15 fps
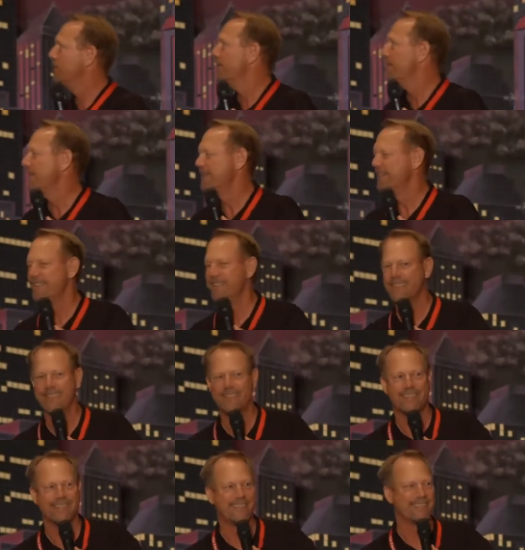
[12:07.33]

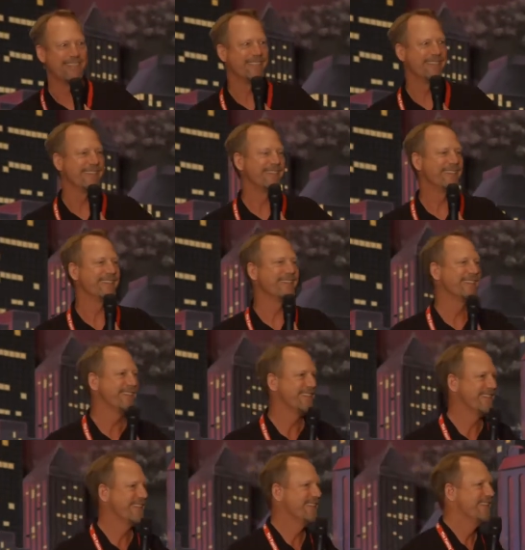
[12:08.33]

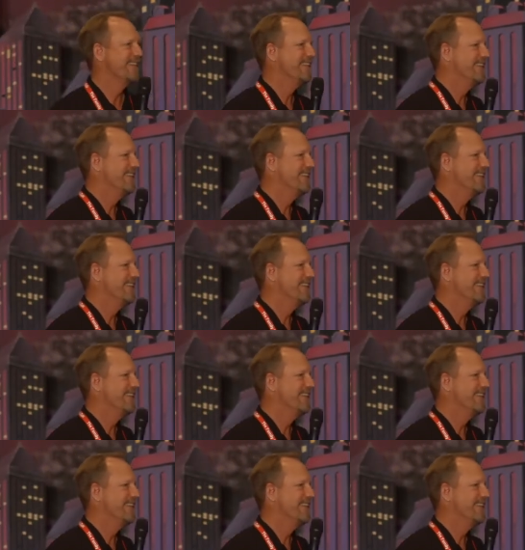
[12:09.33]
Nobody speaks.